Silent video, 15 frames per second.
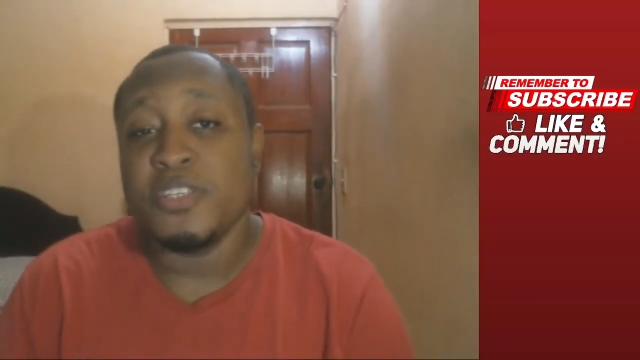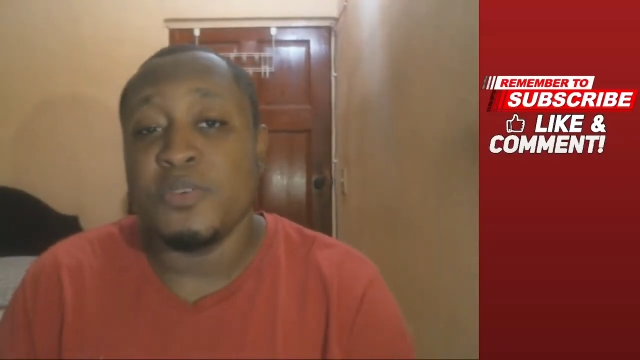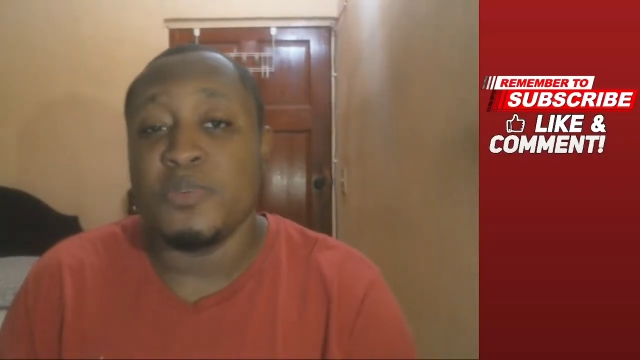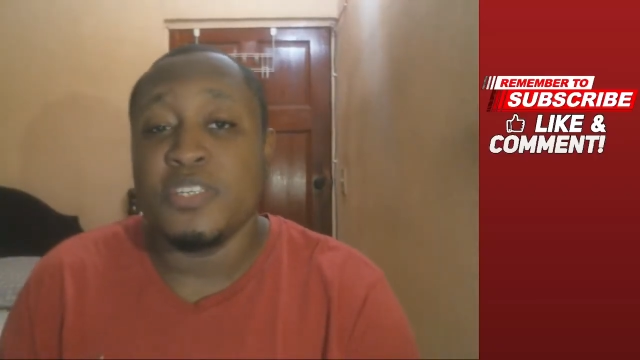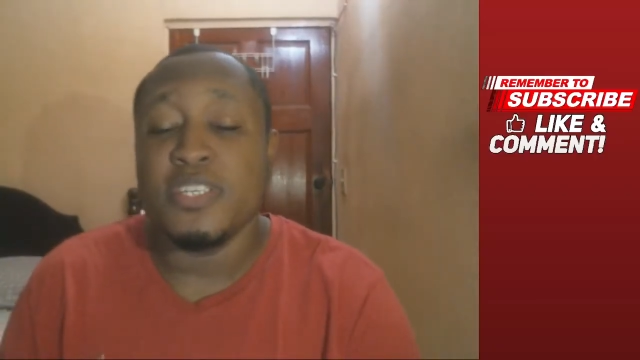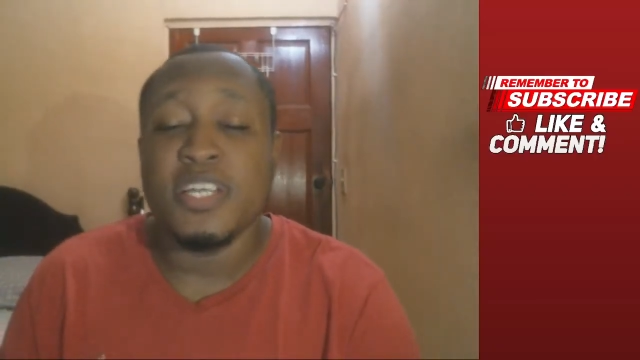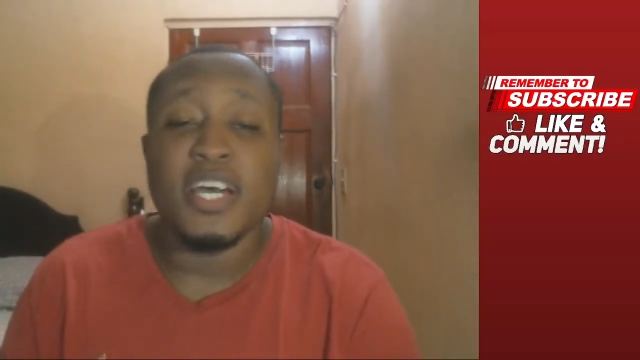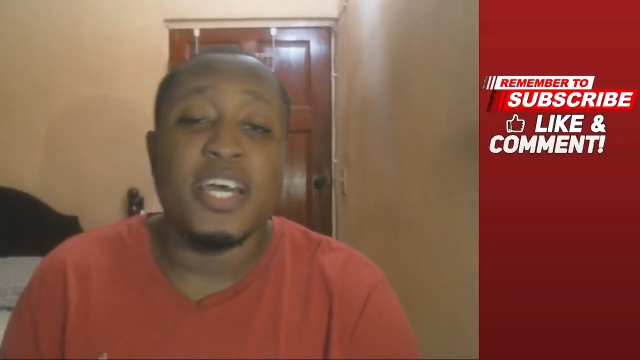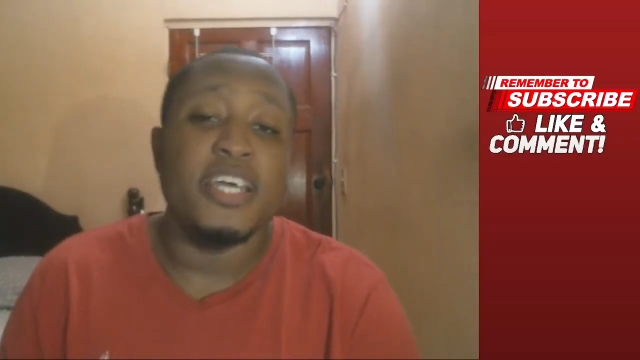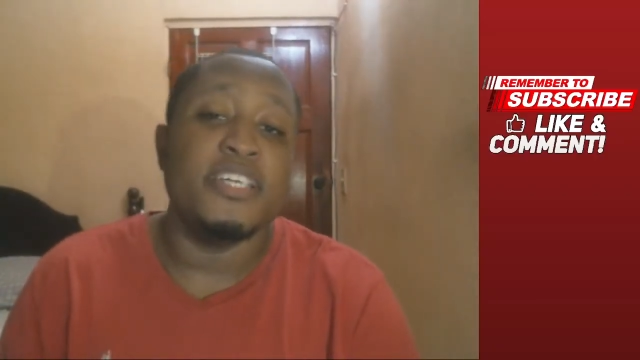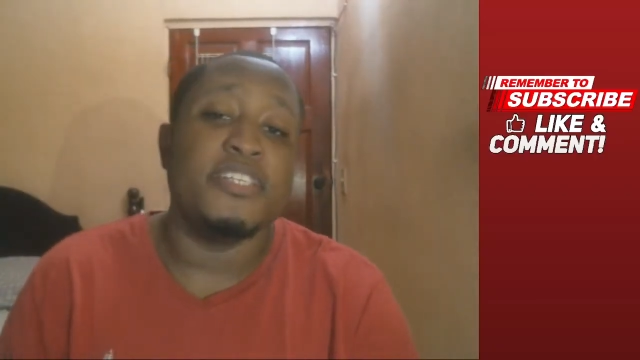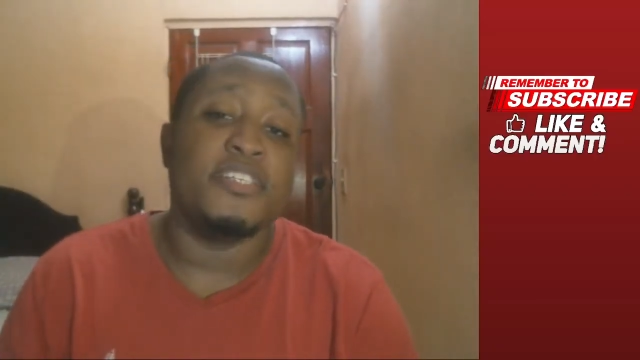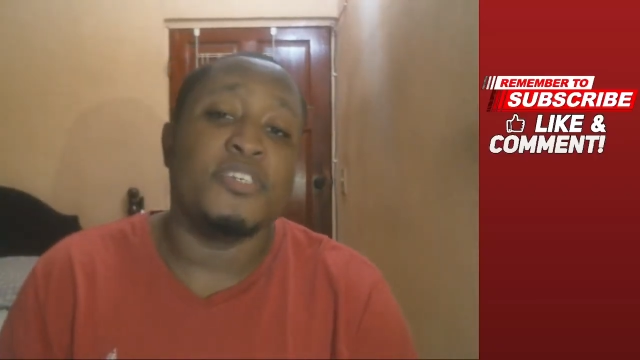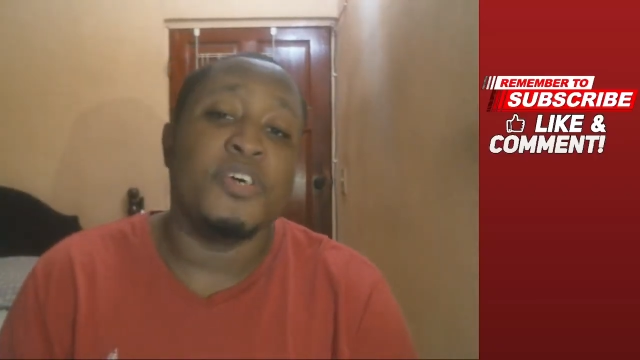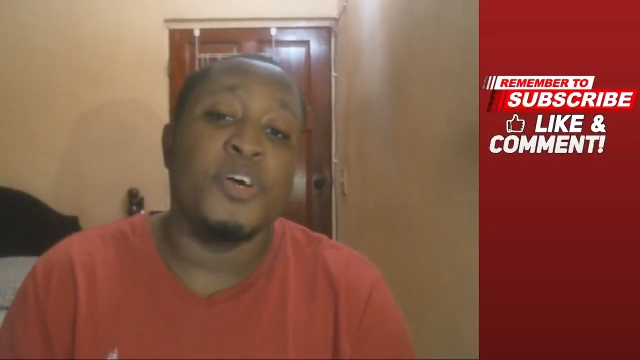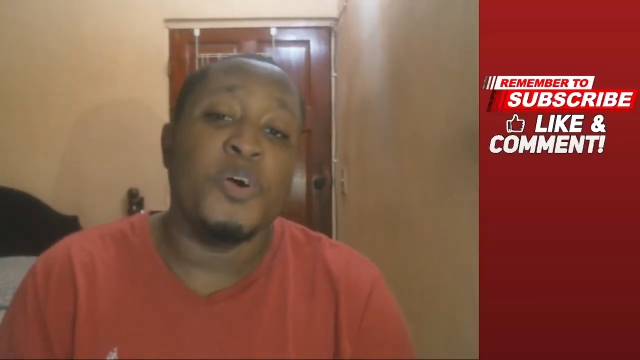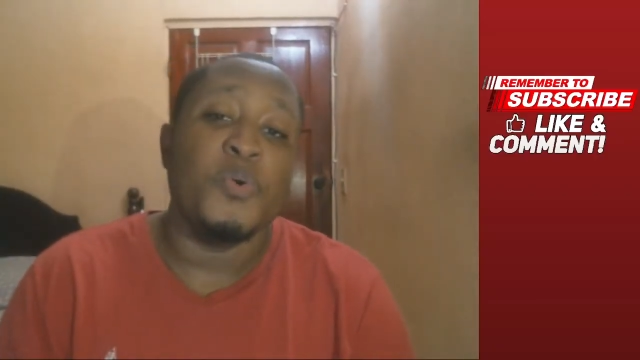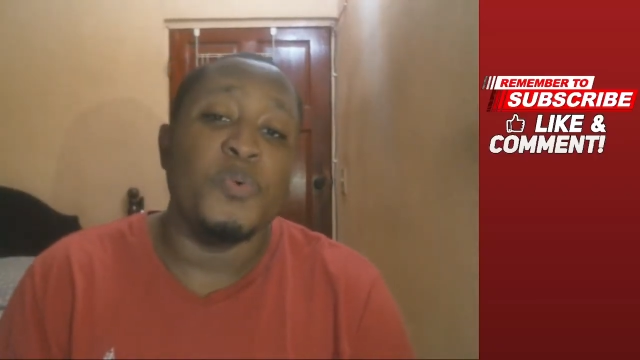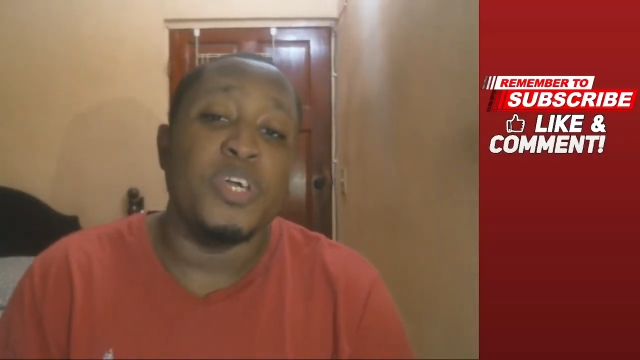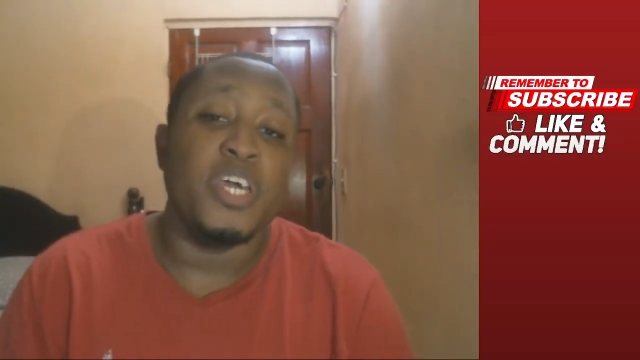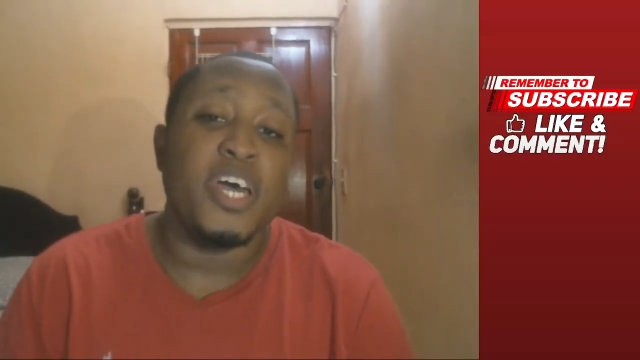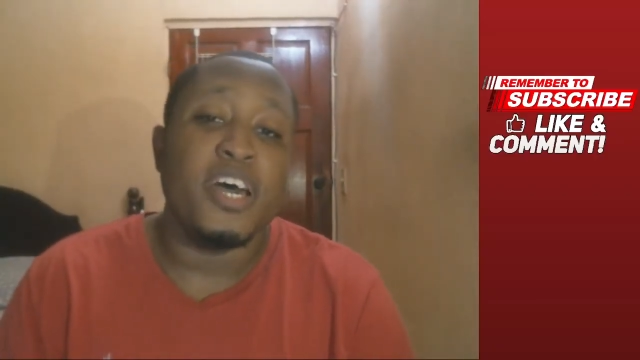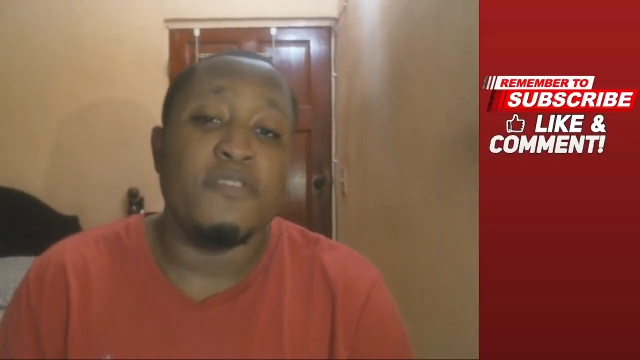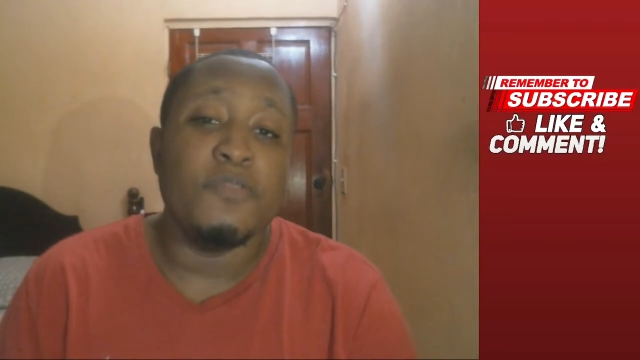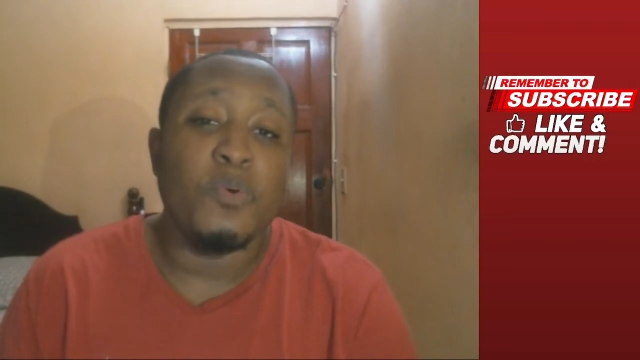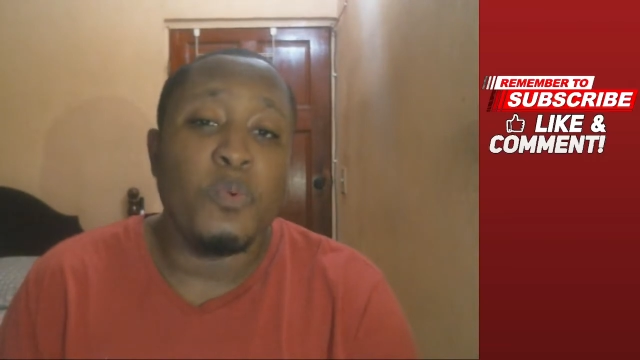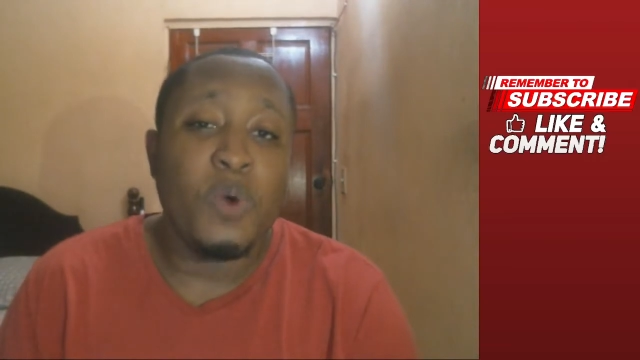So tonight we have a